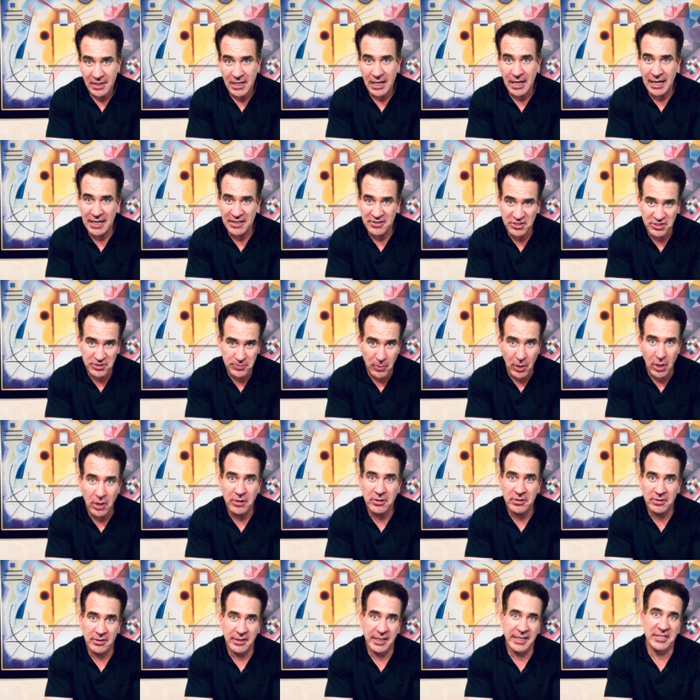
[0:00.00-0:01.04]
On
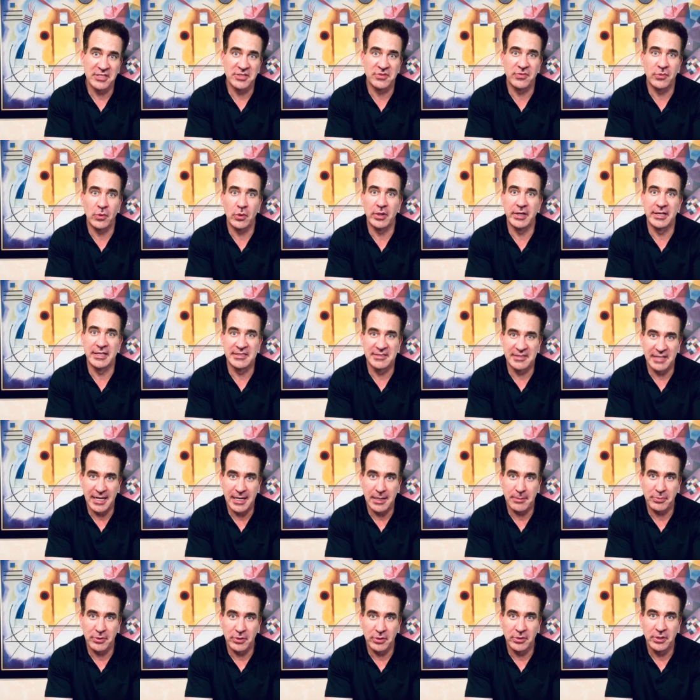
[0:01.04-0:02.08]
smaller lakes, for
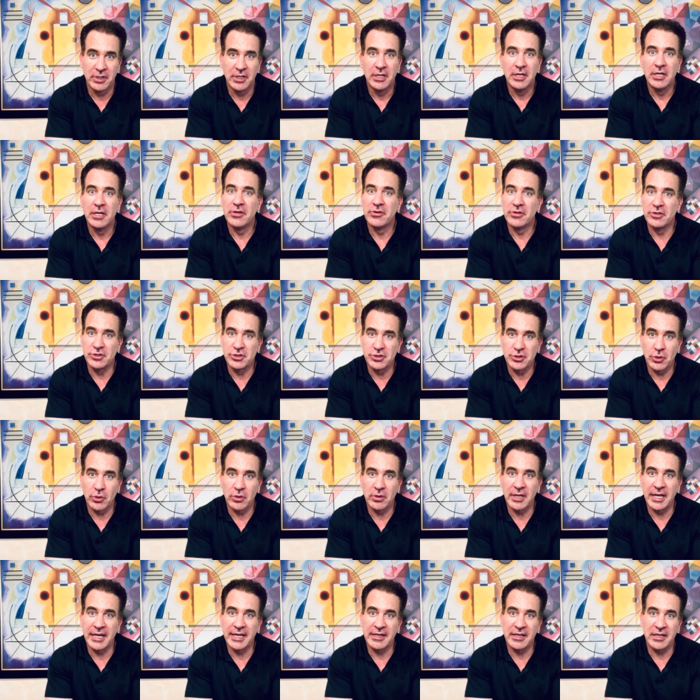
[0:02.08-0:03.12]
example, the
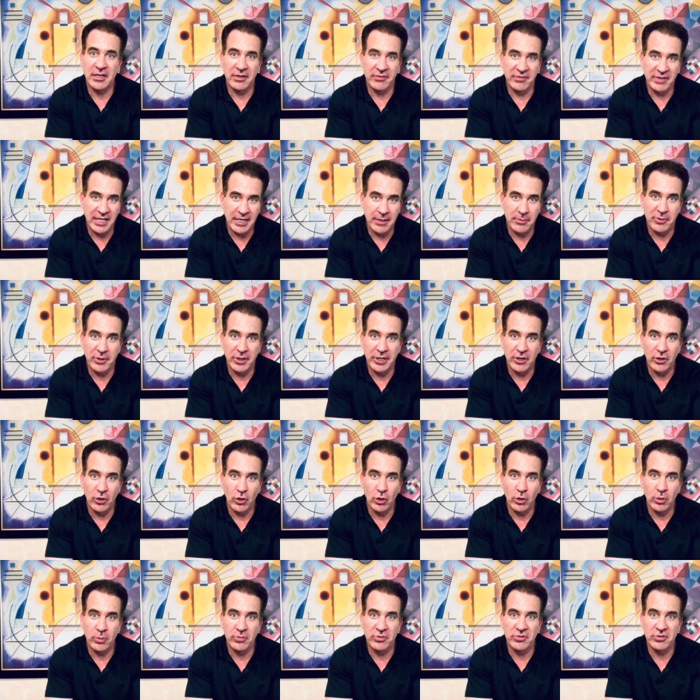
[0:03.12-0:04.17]
shoreline of neighboring
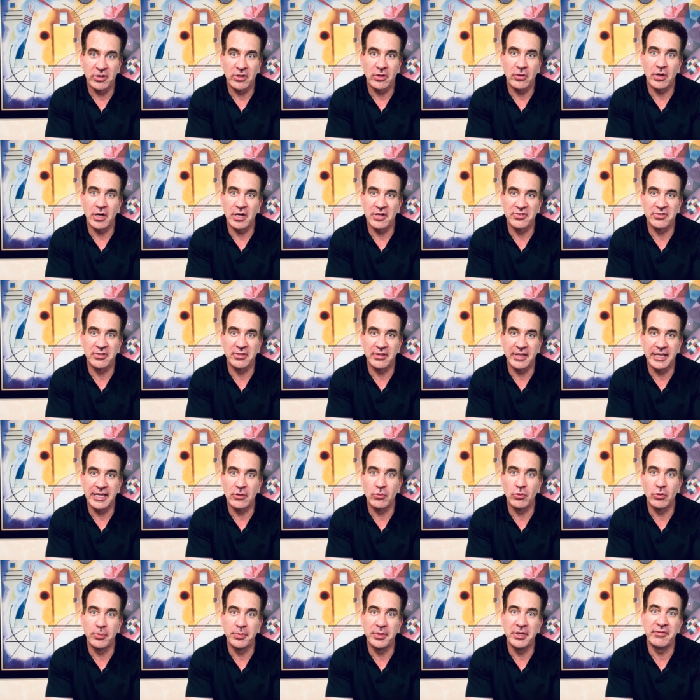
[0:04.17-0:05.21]
homes across the lake
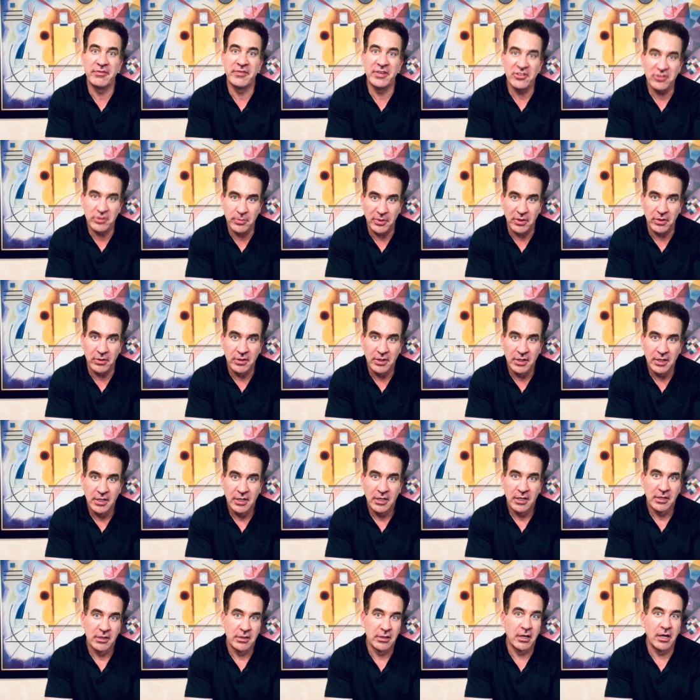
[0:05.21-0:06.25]
will be visible.
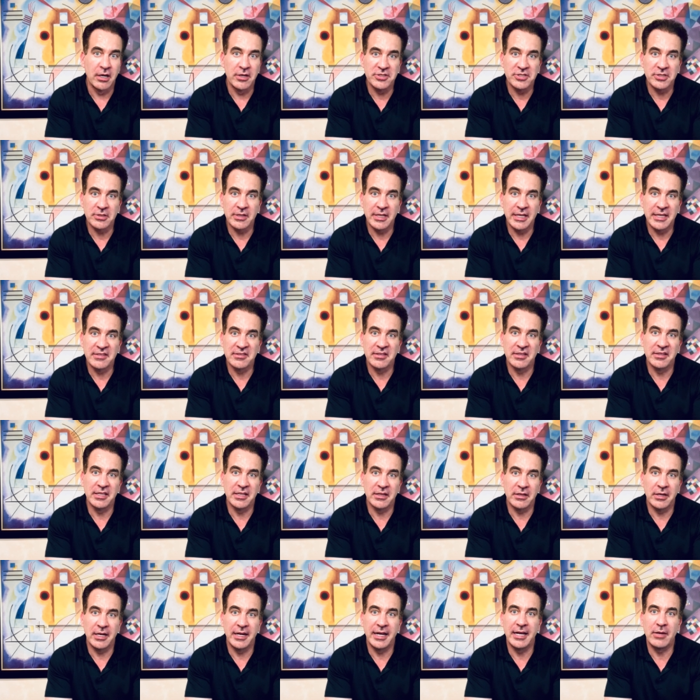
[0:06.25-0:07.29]
Larger lakes, on the
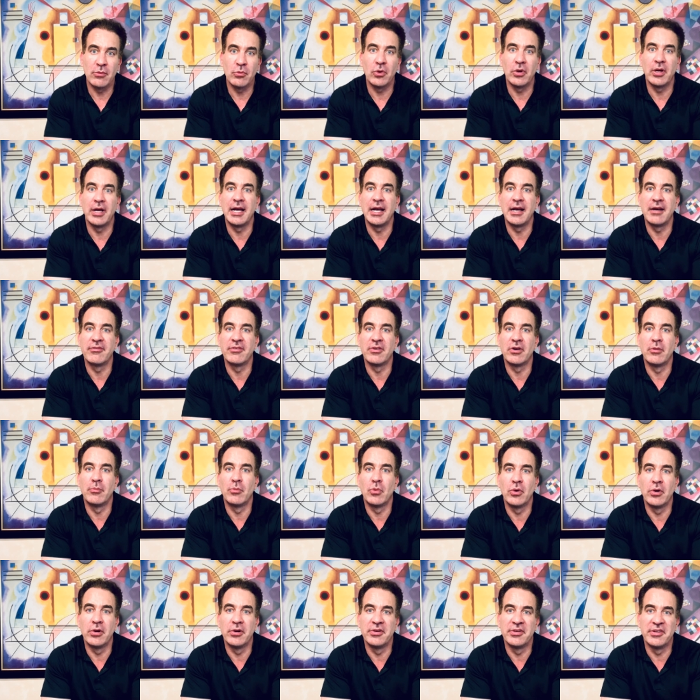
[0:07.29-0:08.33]
other hand, will have a
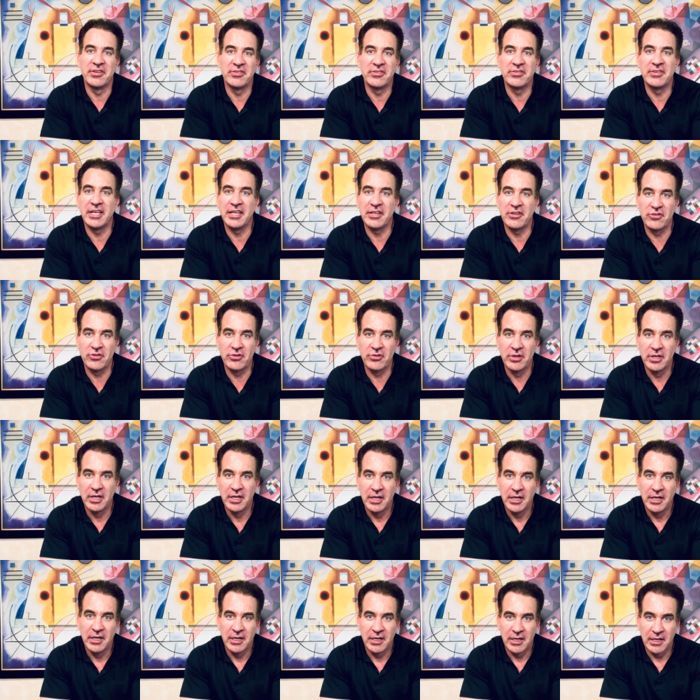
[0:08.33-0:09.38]
more distinct
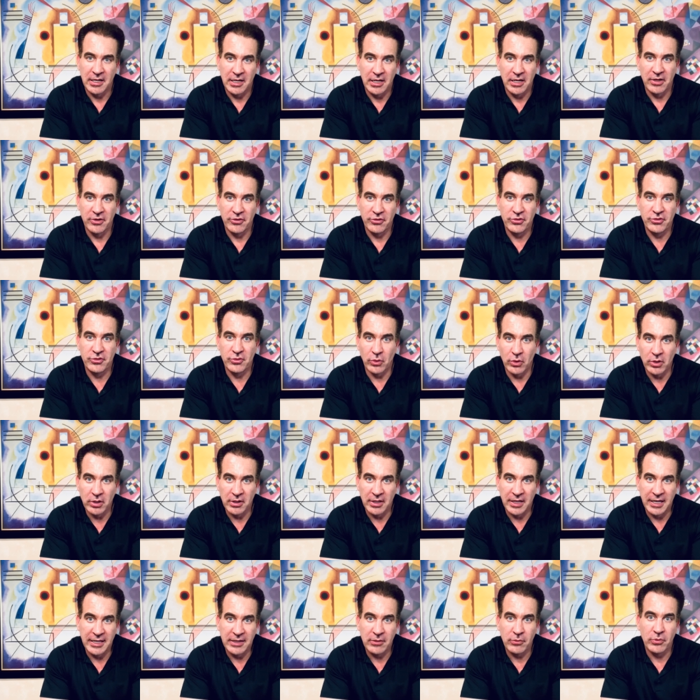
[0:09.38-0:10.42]

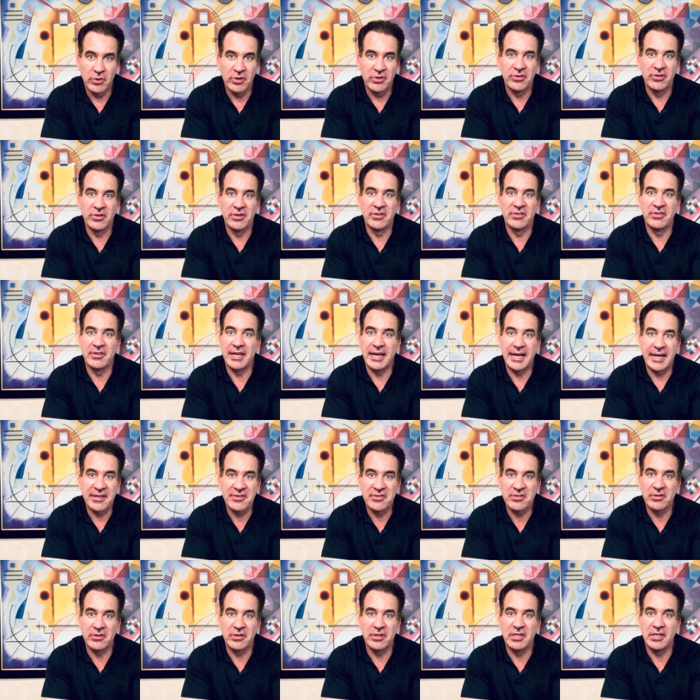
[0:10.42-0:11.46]
shoreline, which is
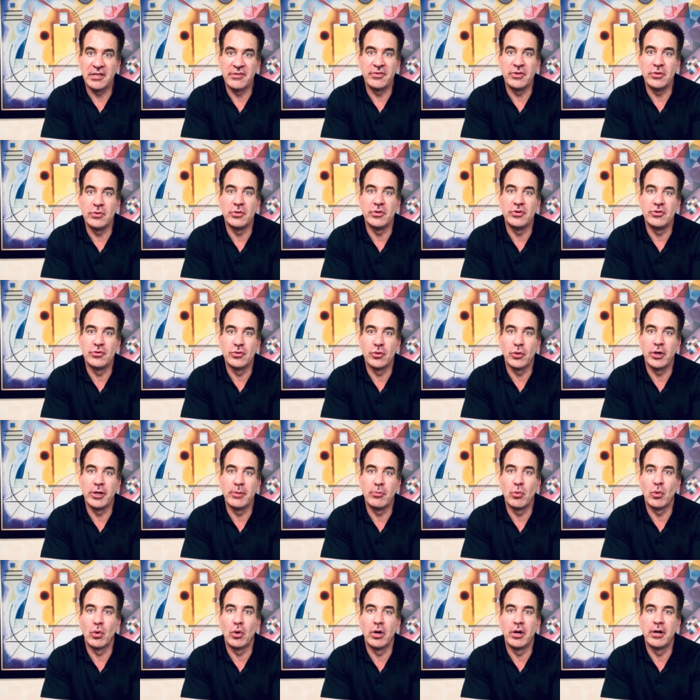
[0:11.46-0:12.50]
excellent if you enjoy
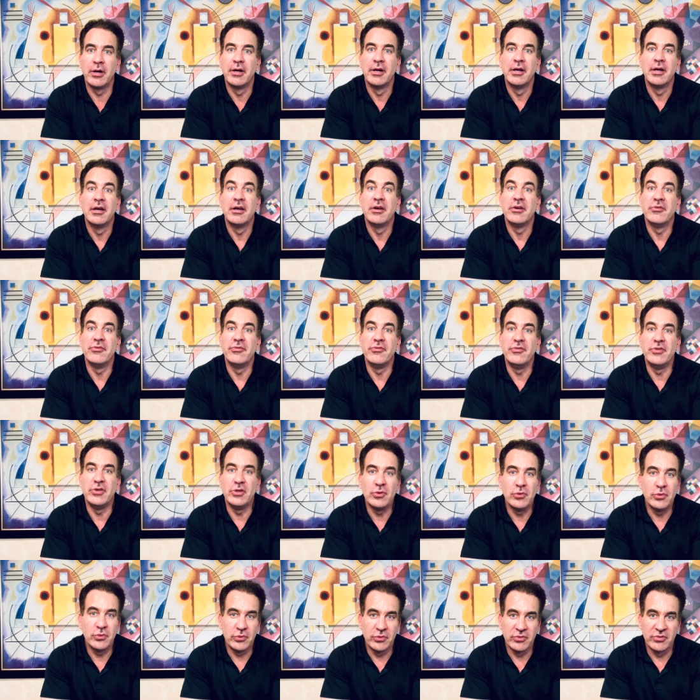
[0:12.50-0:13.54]
more
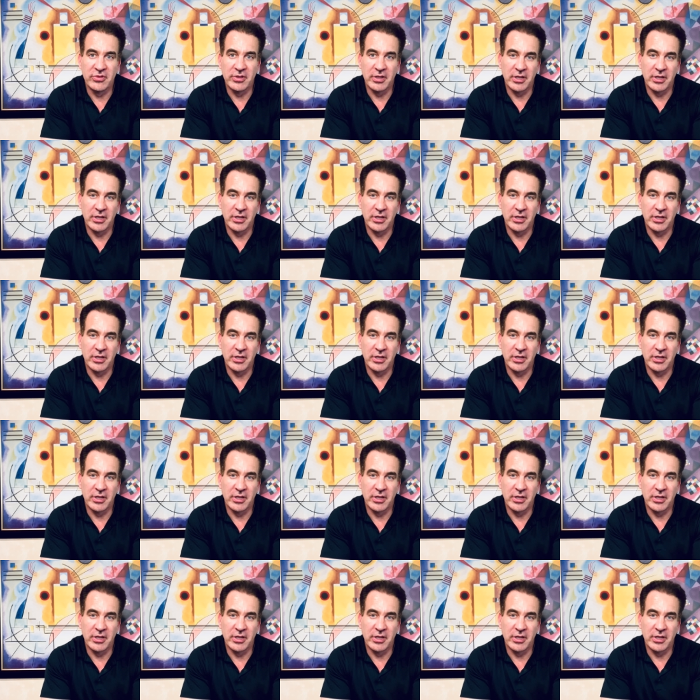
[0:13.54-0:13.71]
views